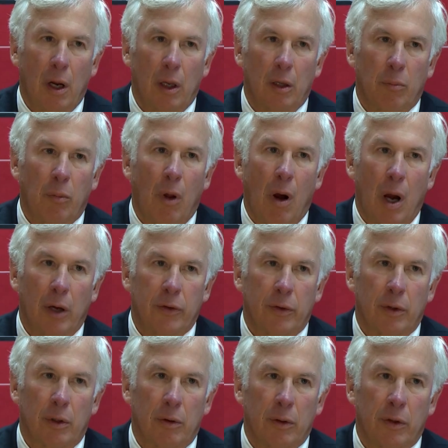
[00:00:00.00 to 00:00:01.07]
out of the blocks
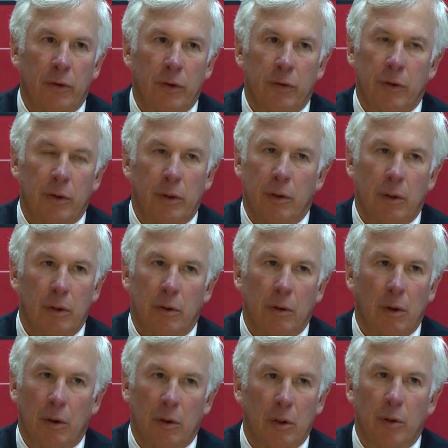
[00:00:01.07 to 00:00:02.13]
here. This isn't
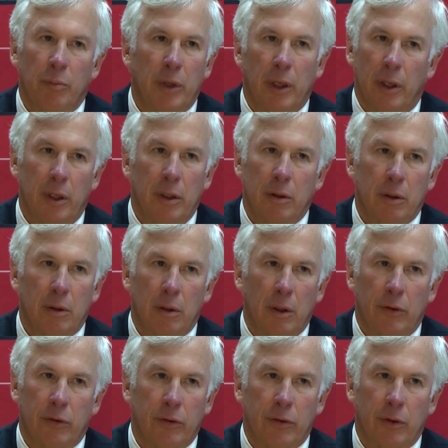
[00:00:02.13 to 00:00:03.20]
to eliminate
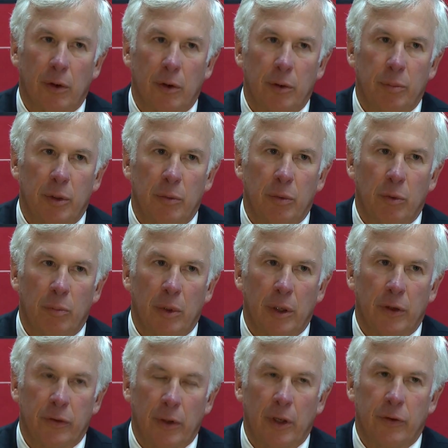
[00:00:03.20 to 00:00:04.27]
necessarily people,
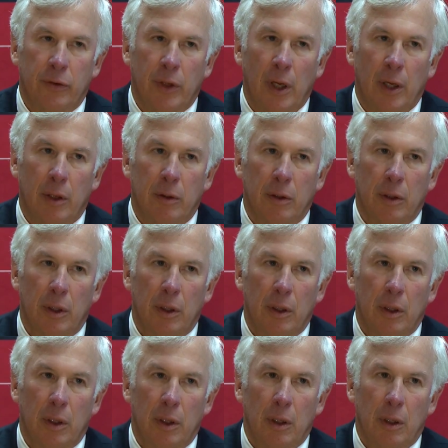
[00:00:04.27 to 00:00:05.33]
but as I said,
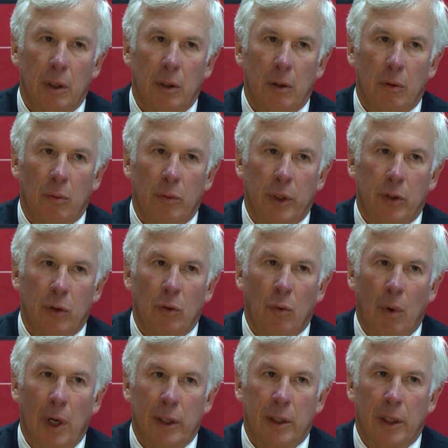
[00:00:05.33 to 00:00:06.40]
we do
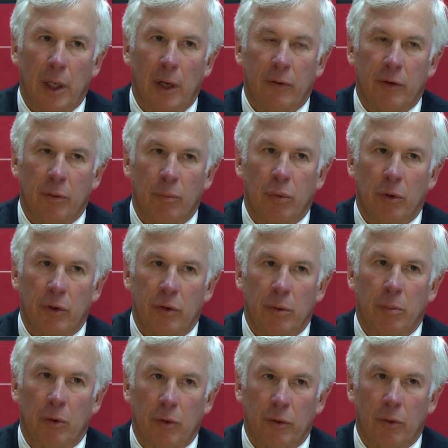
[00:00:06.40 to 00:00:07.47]
want to have some
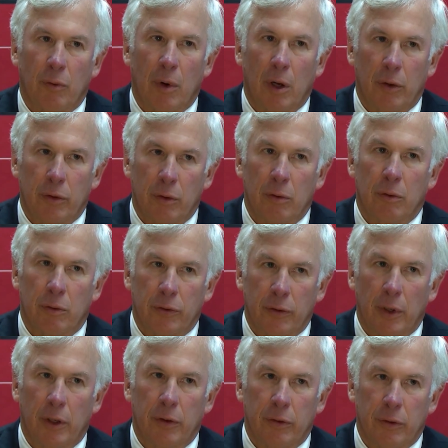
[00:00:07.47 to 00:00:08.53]
principles around
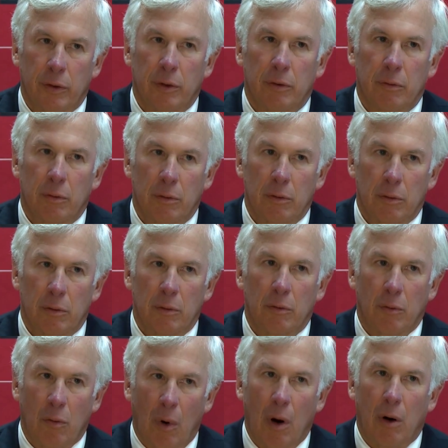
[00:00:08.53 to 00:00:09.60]
utilization,
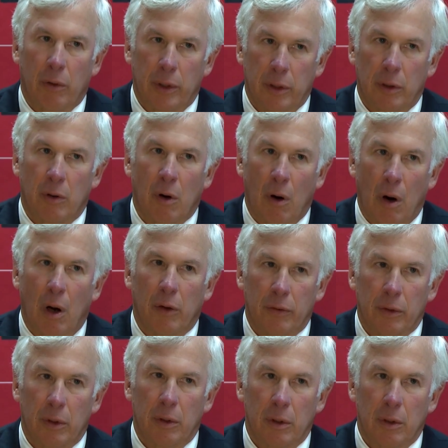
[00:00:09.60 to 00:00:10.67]
quality, and cost.